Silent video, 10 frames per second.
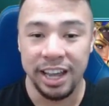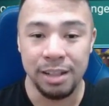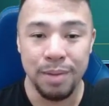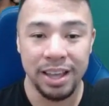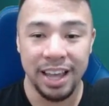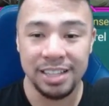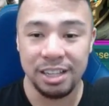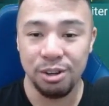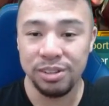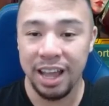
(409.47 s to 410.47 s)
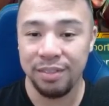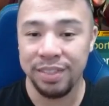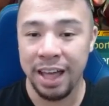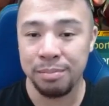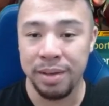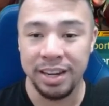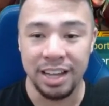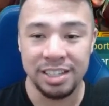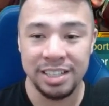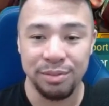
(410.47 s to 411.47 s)
in my case I don't have that many.
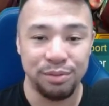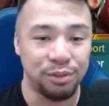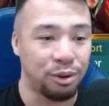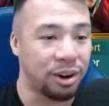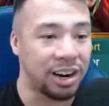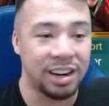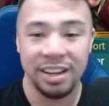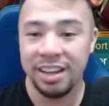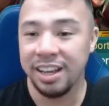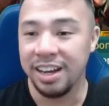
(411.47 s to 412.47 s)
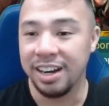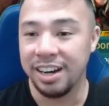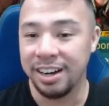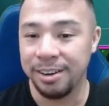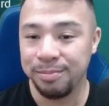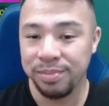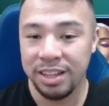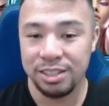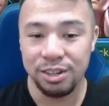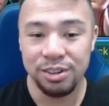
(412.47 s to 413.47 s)
I just have 4.
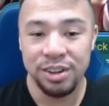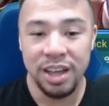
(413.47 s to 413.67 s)
So